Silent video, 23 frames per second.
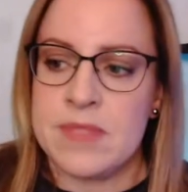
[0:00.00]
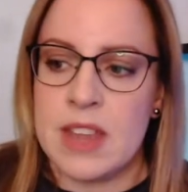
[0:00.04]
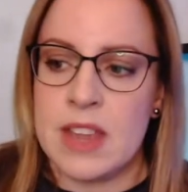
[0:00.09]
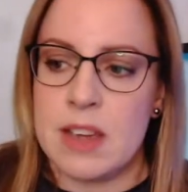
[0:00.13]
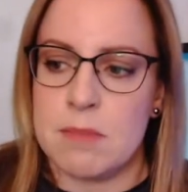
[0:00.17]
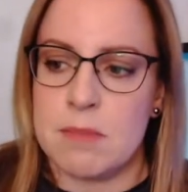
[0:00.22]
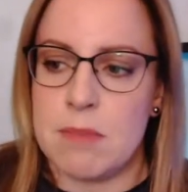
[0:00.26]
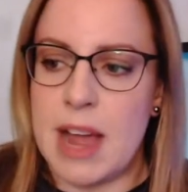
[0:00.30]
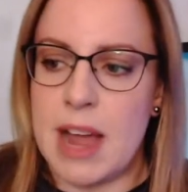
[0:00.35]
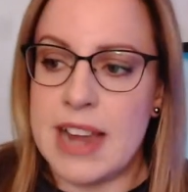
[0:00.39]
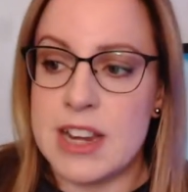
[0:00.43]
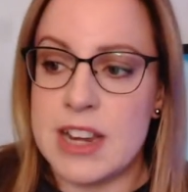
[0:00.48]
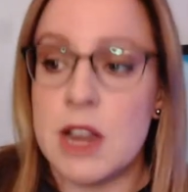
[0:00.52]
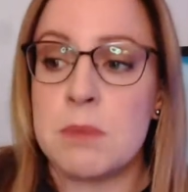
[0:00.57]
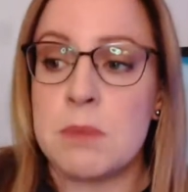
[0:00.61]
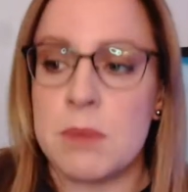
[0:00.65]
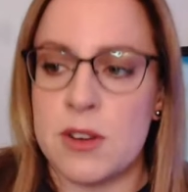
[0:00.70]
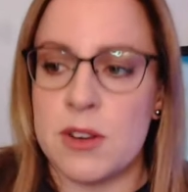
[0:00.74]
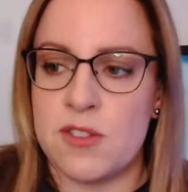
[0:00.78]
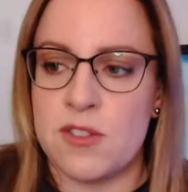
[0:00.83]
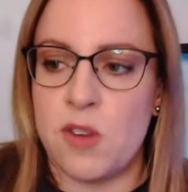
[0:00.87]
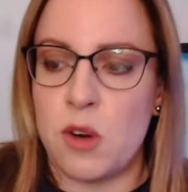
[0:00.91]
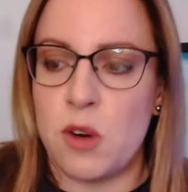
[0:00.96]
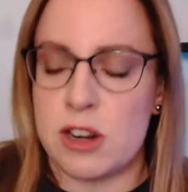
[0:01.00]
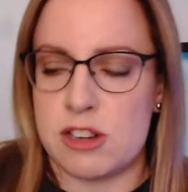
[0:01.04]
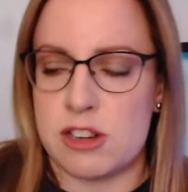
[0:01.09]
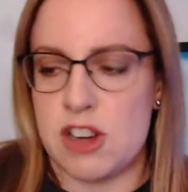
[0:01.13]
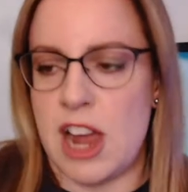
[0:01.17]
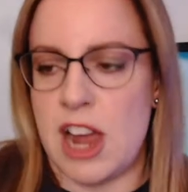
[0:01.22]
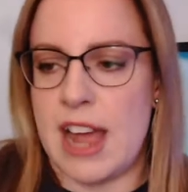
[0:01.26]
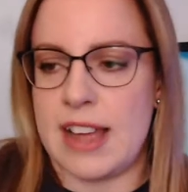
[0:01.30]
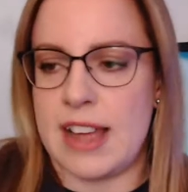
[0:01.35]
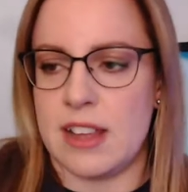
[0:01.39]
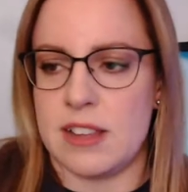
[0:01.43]
my number 4
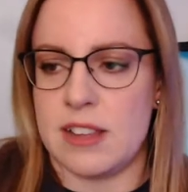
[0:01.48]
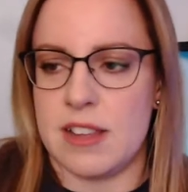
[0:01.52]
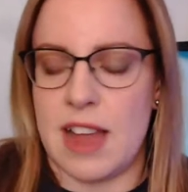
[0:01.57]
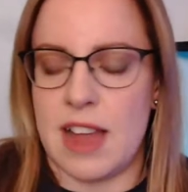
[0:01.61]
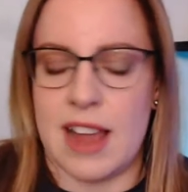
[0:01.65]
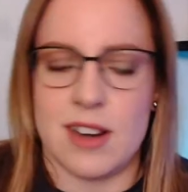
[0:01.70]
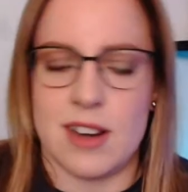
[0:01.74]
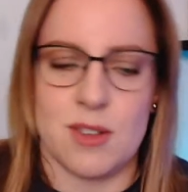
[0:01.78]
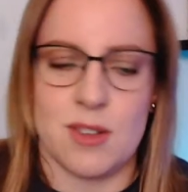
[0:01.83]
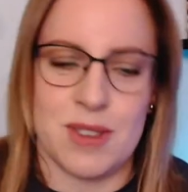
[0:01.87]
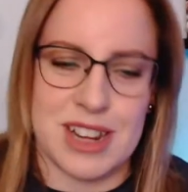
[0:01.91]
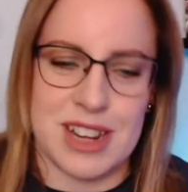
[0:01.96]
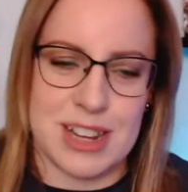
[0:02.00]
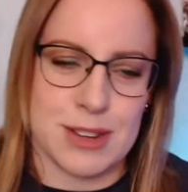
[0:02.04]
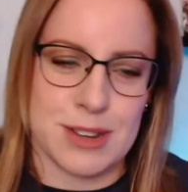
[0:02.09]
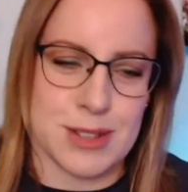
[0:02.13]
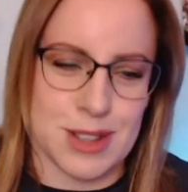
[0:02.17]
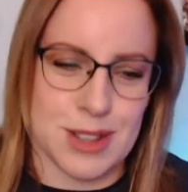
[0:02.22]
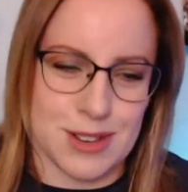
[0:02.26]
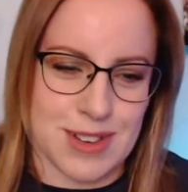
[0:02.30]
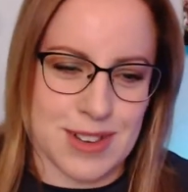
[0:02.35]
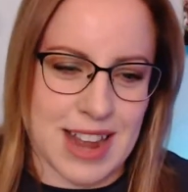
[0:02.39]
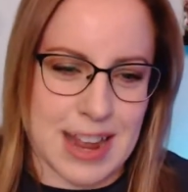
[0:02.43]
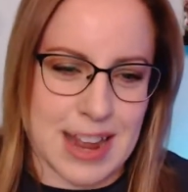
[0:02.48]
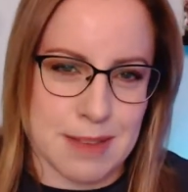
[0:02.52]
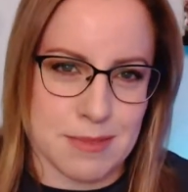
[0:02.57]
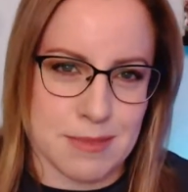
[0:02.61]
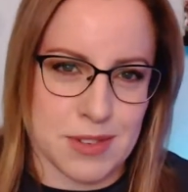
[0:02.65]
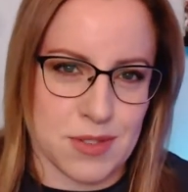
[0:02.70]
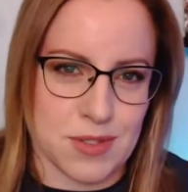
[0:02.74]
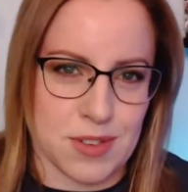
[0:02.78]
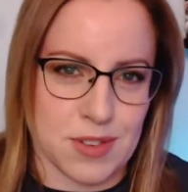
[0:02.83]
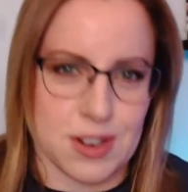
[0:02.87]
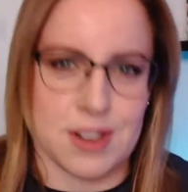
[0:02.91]
child, I don't want to use their
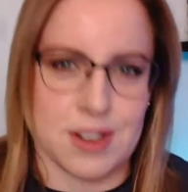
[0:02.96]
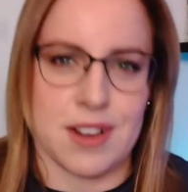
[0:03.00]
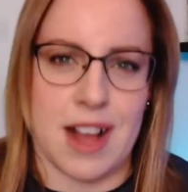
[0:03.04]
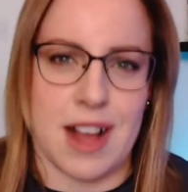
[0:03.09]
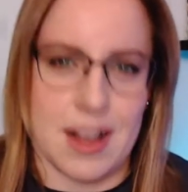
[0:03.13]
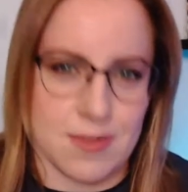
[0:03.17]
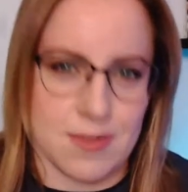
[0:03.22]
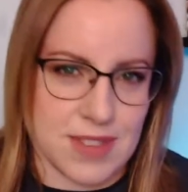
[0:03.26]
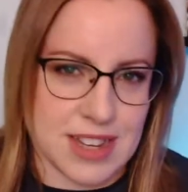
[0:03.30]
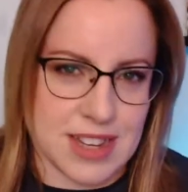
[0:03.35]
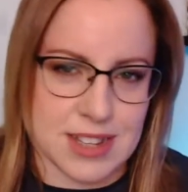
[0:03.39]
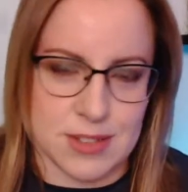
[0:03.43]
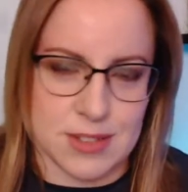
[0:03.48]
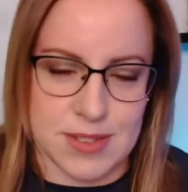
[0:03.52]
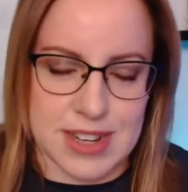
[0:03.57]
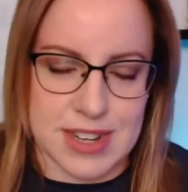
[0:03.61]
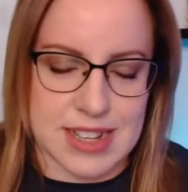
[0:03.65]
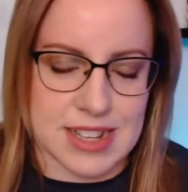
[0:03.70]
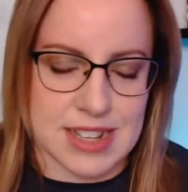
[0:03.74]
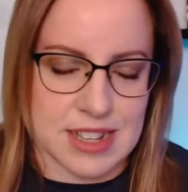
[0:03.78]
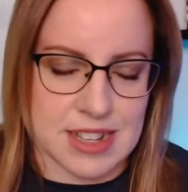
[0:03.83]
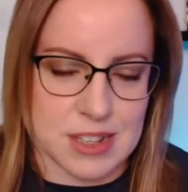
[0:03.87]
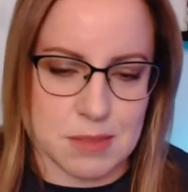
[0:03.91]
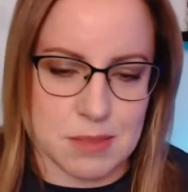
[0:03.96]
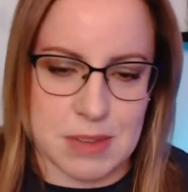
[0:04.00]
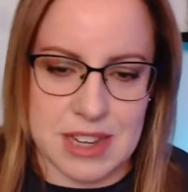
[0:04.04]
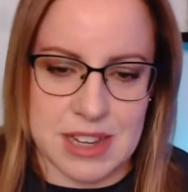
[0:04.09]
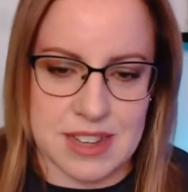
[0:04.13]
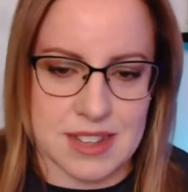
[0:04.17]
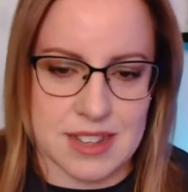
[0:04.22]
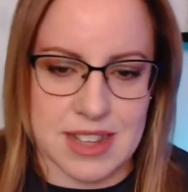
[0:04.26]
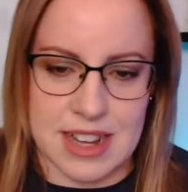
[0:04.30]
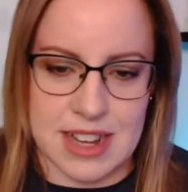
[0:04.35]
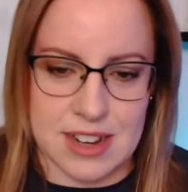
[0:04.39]
names for obvious reasons
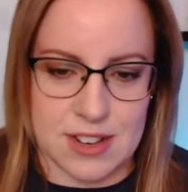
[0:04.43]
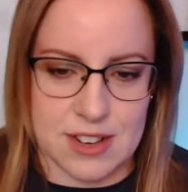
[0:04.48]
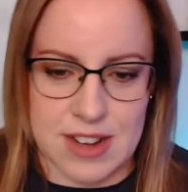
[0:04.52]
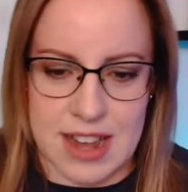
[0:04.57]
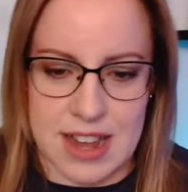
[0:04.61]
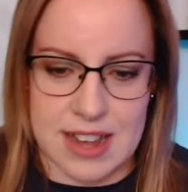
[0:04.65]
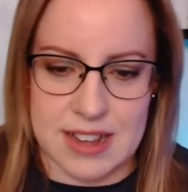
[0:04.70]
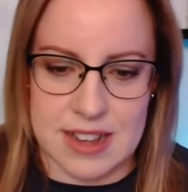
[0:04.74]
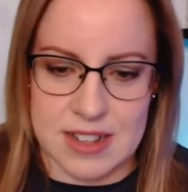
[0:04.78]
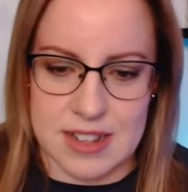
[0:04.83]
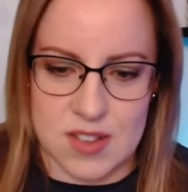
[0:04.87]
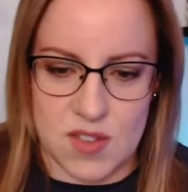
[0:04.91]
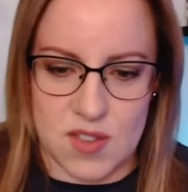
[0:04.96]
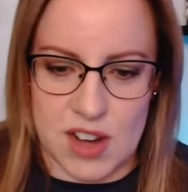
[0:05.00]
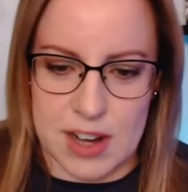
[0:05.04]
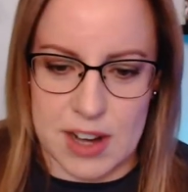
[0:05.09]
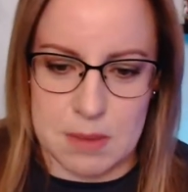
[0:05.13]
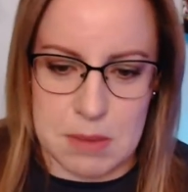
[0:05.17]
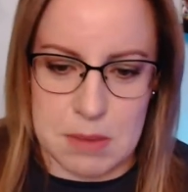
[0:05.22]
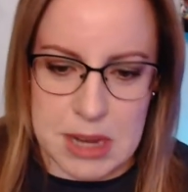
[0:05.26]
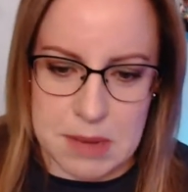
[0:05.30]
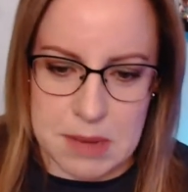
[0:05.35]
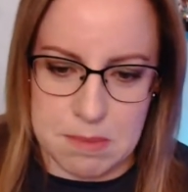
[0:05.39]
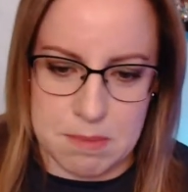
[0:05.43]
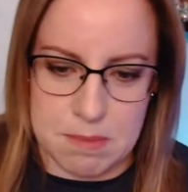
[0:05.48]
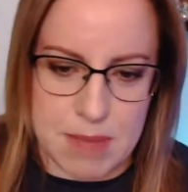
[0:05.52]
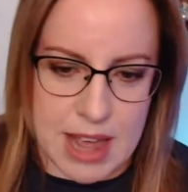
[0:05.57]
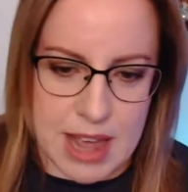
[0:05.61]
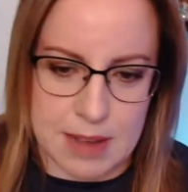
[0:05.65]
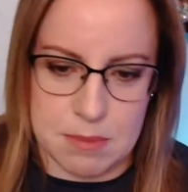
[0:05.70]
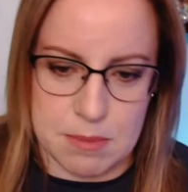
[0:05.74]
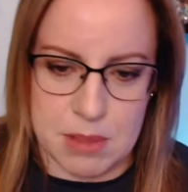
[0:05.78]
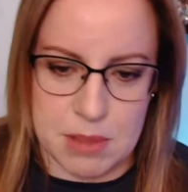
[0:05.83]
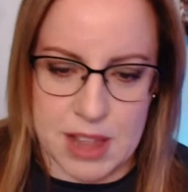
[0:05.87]
because the internet is a very mean,
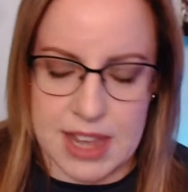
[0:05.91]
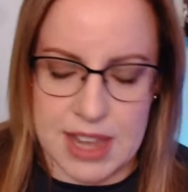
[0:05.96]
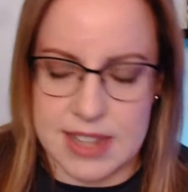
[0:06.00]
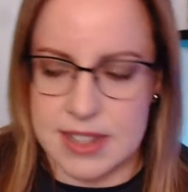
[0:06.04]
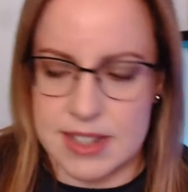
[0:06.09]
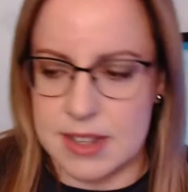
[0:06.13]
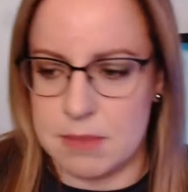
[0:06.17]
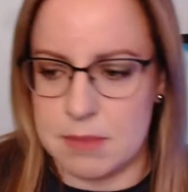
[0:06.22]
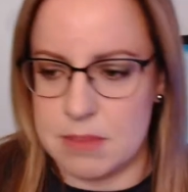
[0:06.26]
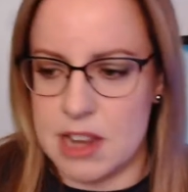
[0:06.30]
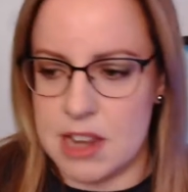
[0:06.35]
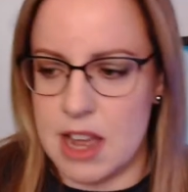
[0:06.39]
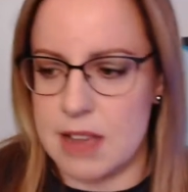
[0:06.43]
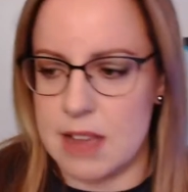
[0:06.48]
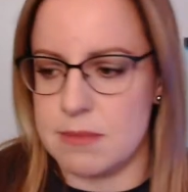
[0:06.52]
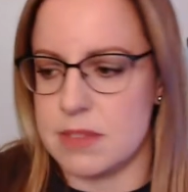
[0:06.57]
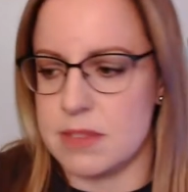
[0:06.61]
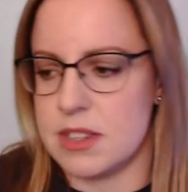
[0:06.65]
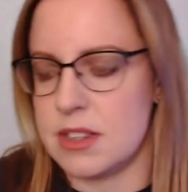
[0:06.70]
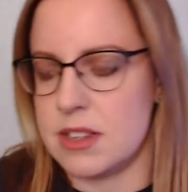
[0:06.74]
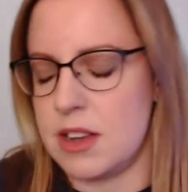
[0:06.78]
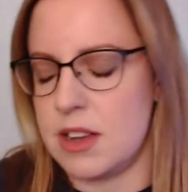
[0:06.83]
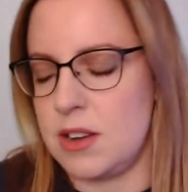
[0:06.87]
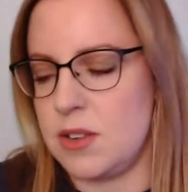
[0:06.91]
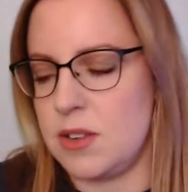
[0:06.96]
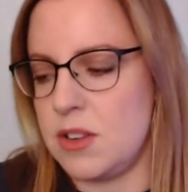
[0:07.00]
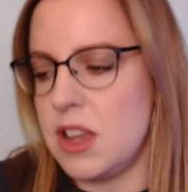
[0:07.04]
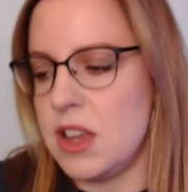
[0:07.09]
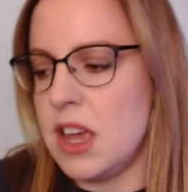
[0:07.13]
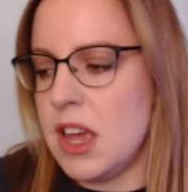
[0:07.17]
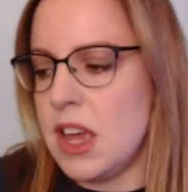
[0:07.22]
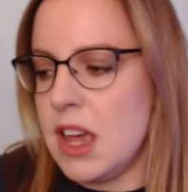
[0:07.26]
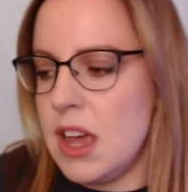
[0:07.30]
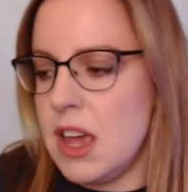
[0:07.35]
bad place sometimes. So
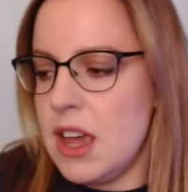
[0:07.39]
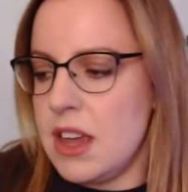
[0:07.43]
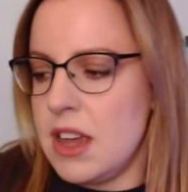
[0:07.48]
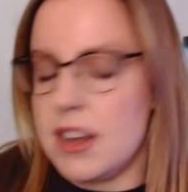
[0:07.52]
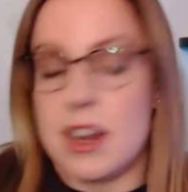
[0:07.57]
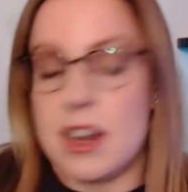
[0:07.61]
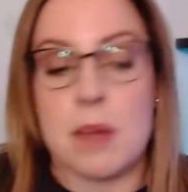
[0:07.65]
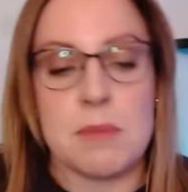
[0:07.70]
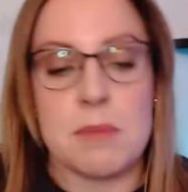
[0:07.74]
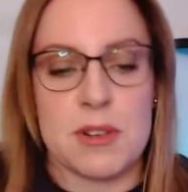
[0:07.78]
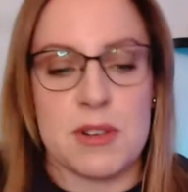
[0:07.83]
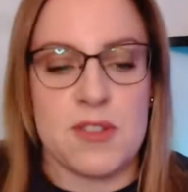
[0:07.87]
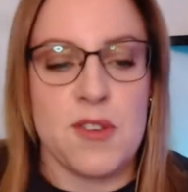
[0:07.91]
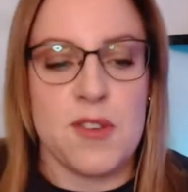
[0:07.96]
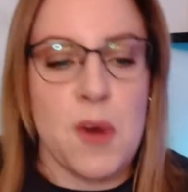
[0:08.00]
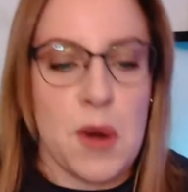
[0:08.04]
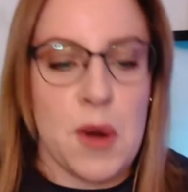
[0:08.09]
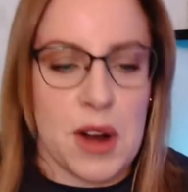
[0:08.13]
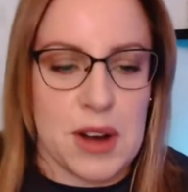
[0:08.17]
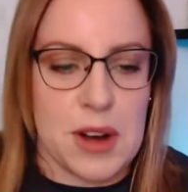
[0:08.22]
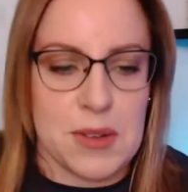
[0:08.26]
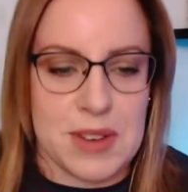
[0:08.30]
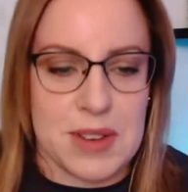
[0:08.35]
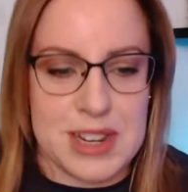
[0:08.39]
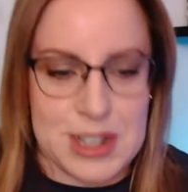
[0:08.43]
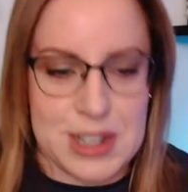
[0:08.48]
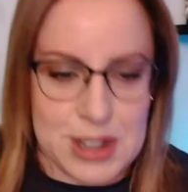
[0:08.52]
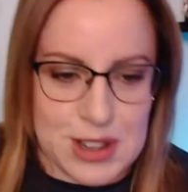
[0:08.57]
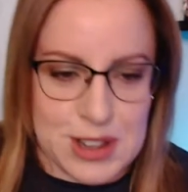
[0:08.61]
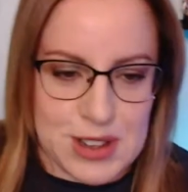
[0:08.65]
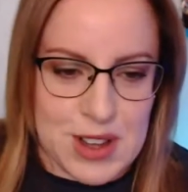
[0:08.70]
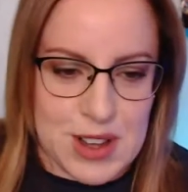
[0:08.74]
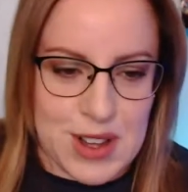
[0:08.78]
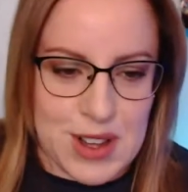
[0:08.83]
number 4, we
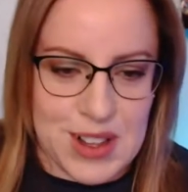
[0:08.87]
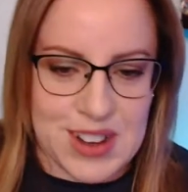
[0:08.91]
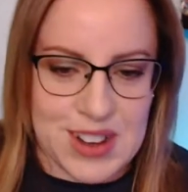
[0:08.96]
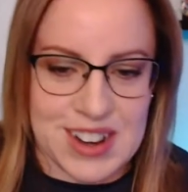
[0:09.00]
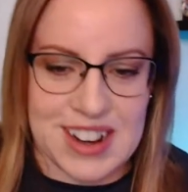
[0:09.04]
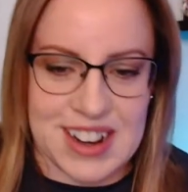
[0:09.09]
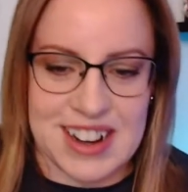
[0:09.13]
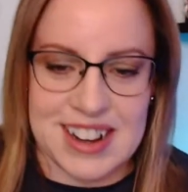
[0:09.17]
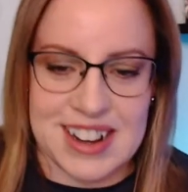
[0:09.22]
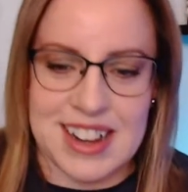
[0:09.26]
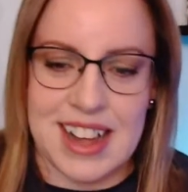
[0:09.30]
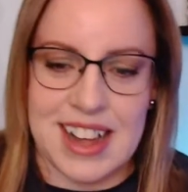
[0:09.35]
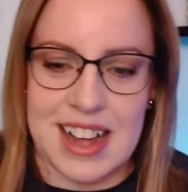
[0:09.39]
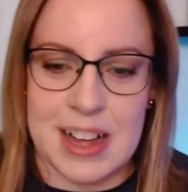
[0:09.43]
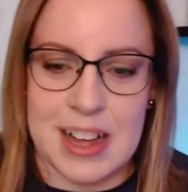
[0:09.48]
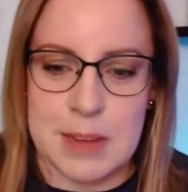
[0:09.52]
shall call her.